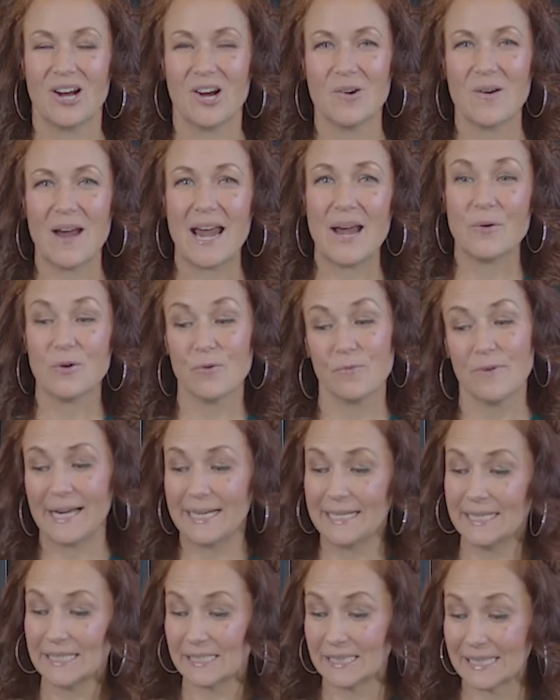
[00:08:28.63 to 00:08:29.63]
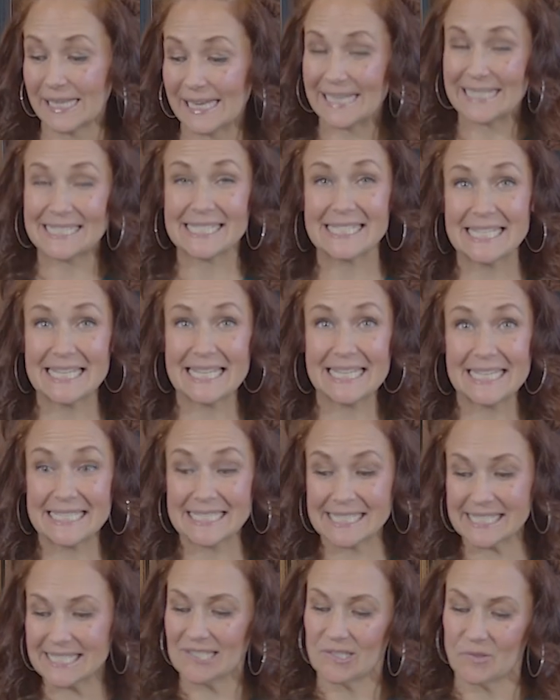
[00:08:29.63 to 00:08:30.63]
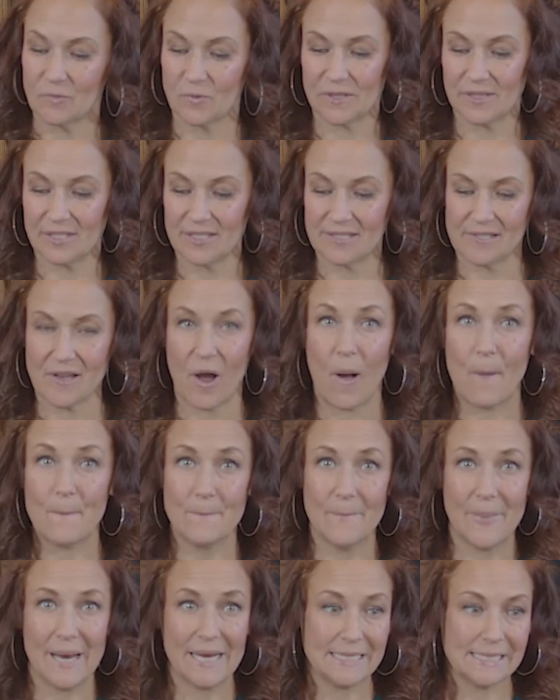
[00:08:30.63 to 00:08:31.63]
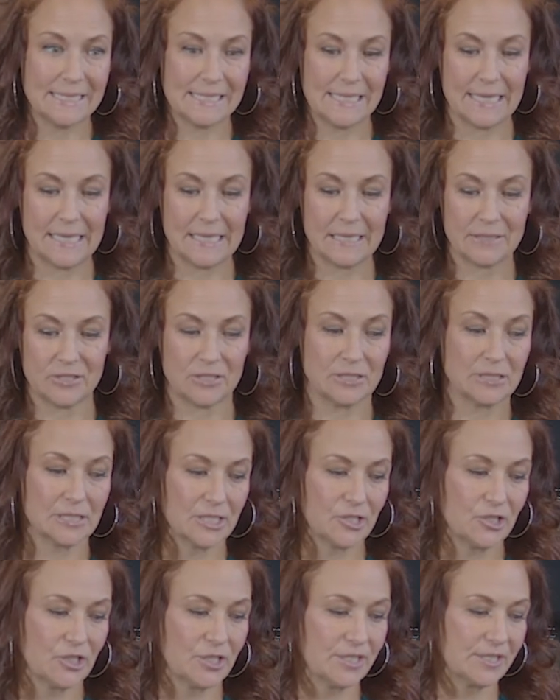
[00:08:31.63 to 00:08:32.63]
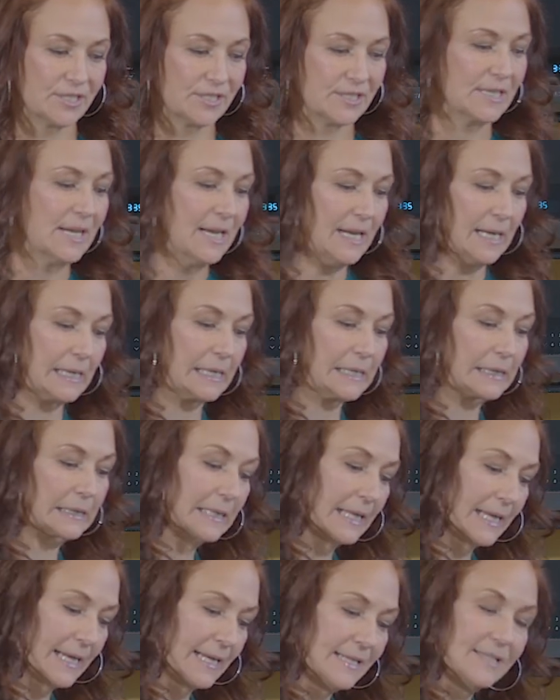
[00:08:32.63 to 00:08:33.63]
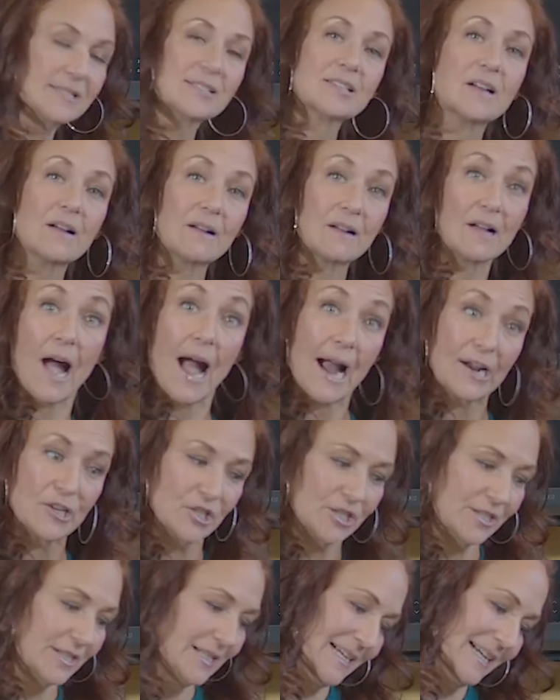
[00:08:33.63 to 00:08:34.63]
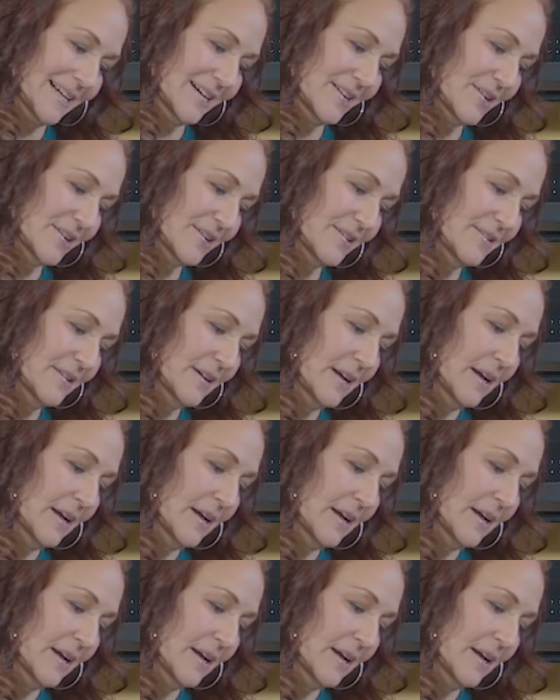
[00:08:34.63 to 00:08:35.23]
All right, we're ready to glaze these with this amazing, delicious glaze concoction here.